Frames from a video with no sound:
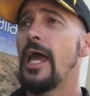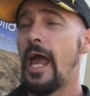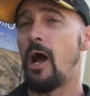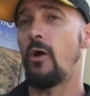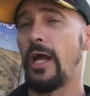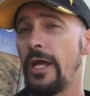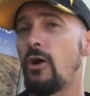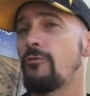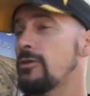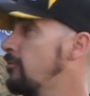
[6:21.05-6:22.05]
Our head
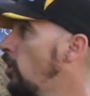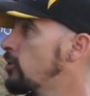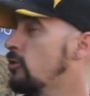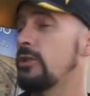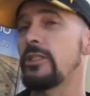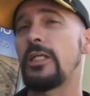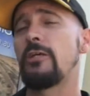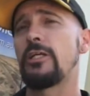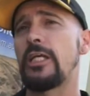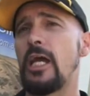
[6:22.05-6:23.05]
office flight school is
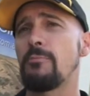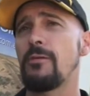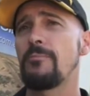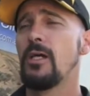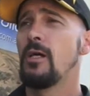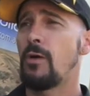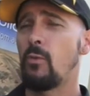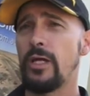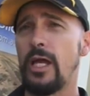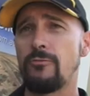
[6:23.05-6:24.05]
here in Canberra, but
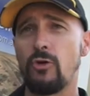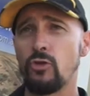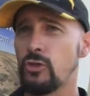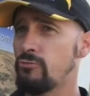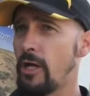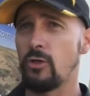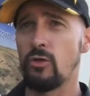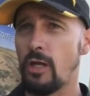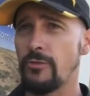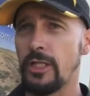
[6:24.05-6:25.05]
we have courses running
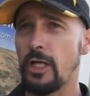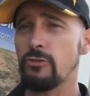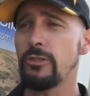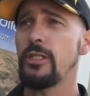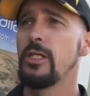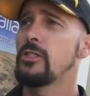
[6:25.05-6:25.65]
all over the country.